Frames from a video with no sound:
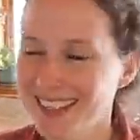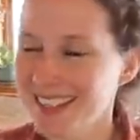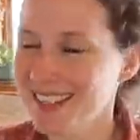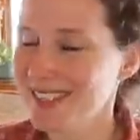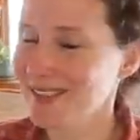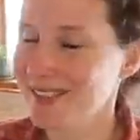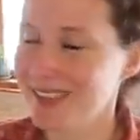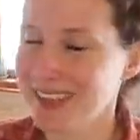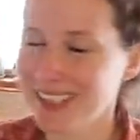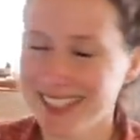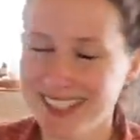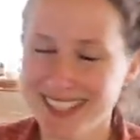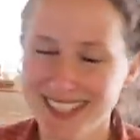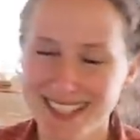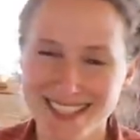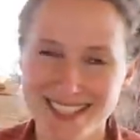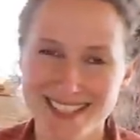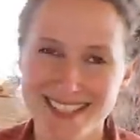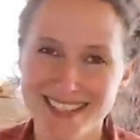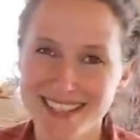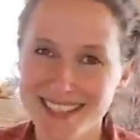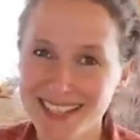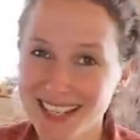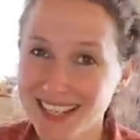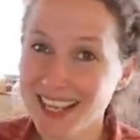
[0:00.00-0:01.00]
this one
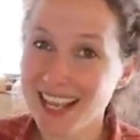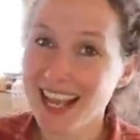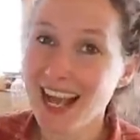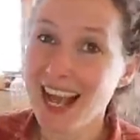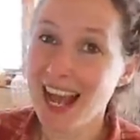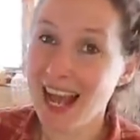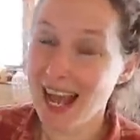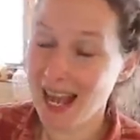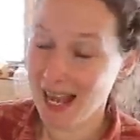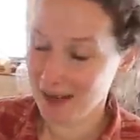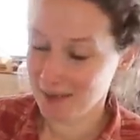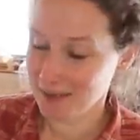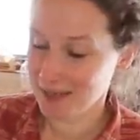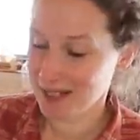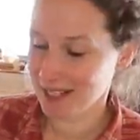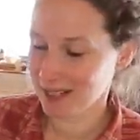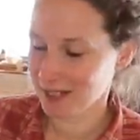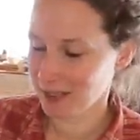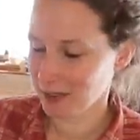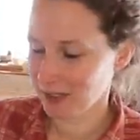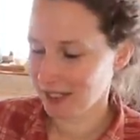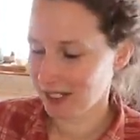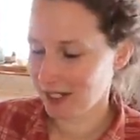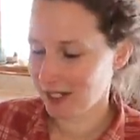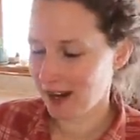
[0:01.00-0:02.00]
is
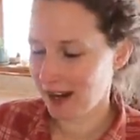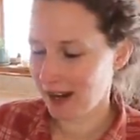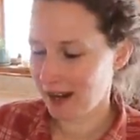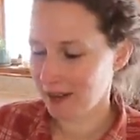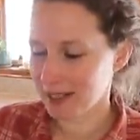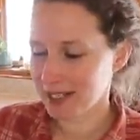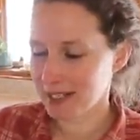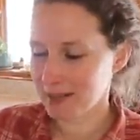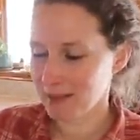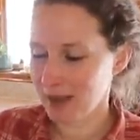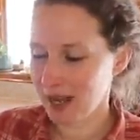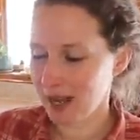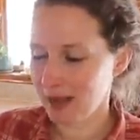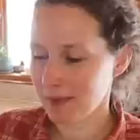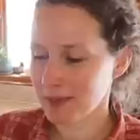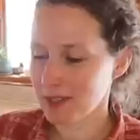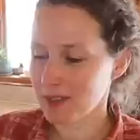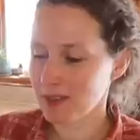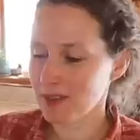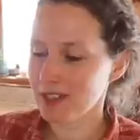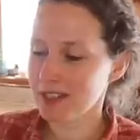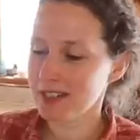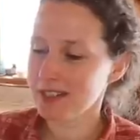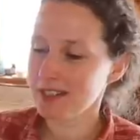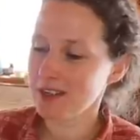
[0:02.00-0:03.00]
absolutely cracks me up.
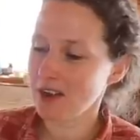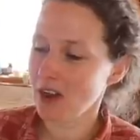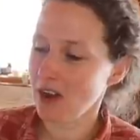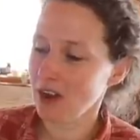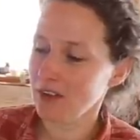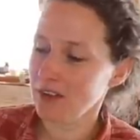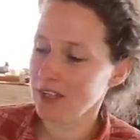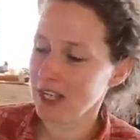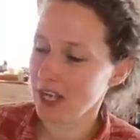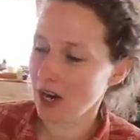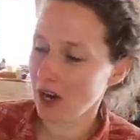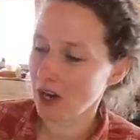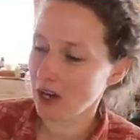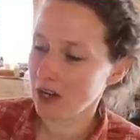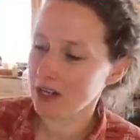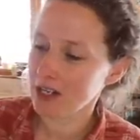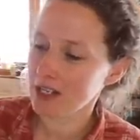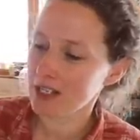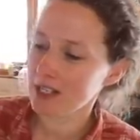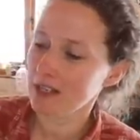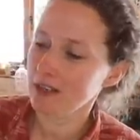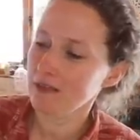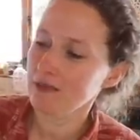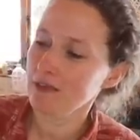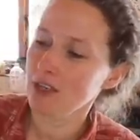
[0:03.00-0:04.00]
So this is called The
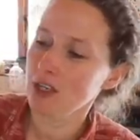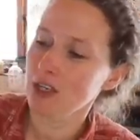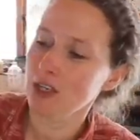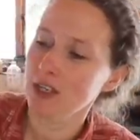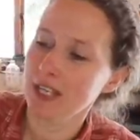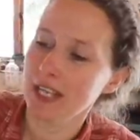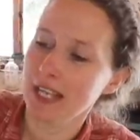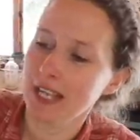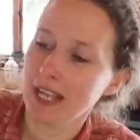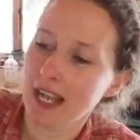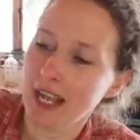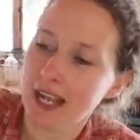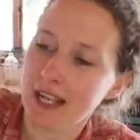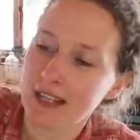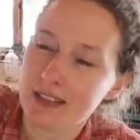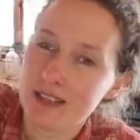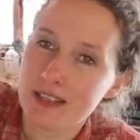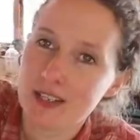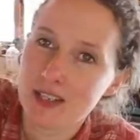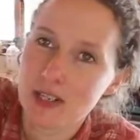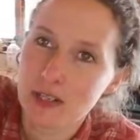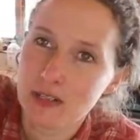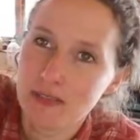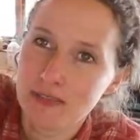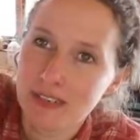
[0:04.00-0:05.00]
Art of Cooking and
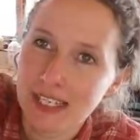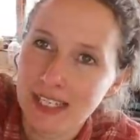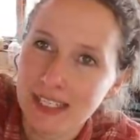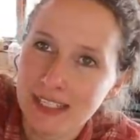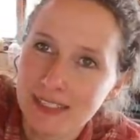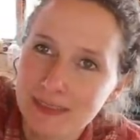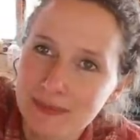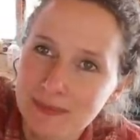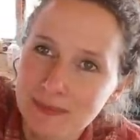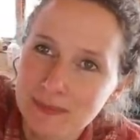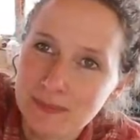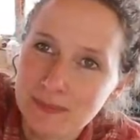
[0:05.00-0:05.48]
Serving.